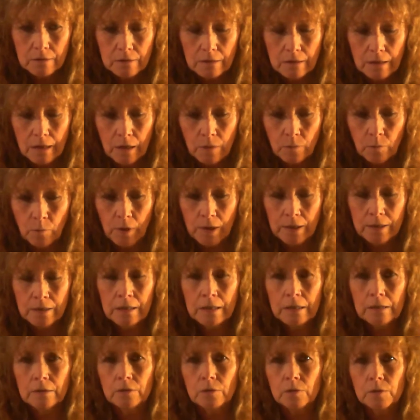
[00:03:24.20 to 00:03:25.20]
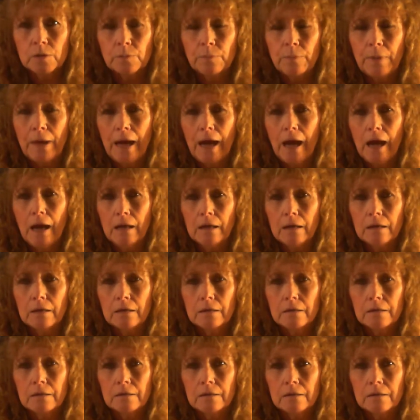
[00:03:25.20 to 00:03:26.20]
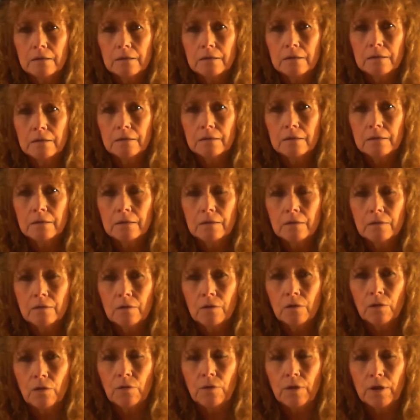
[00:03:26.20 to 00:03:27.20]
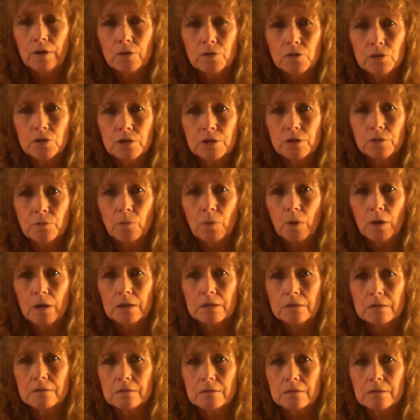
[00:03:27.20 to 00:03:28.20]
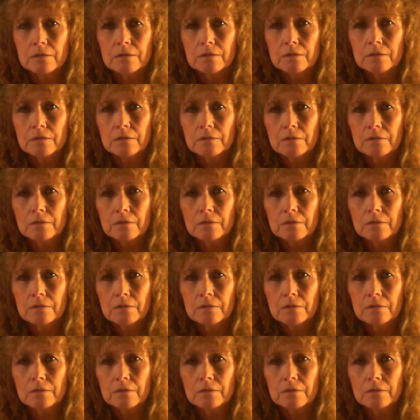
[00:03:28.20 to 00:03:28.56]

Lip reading: and when he looked back, there she was.